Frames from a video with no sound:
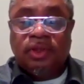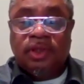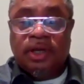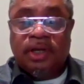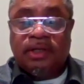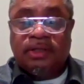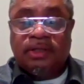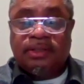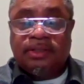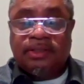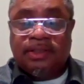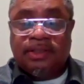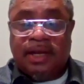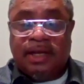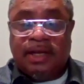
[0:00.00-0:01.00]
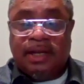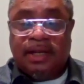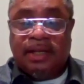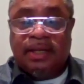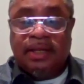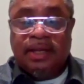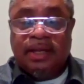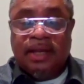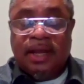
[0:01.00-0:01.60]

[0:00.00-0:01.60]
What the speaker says: the study.